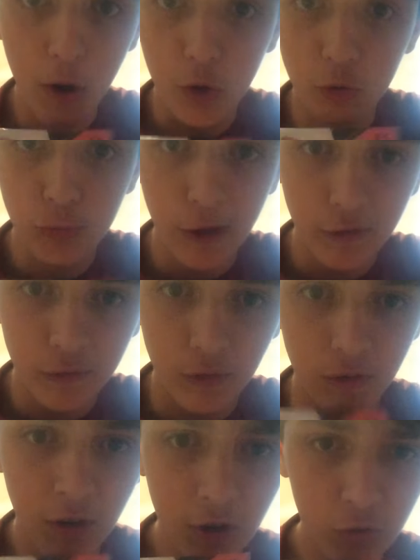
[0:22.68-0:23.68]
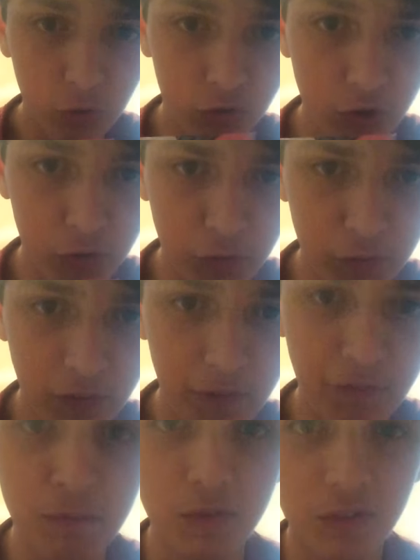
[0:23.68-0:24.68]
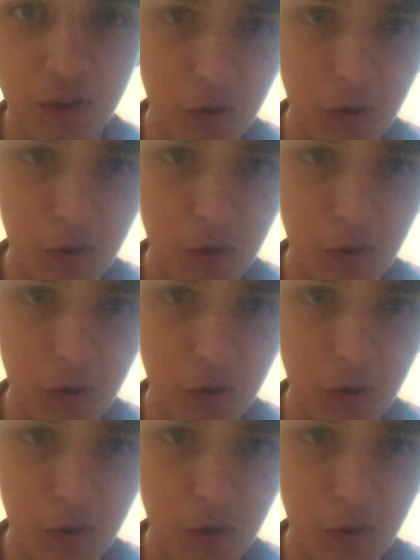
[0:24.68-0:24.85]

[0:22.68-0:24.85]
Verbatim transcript: Marcus Rashford, just searching for that famous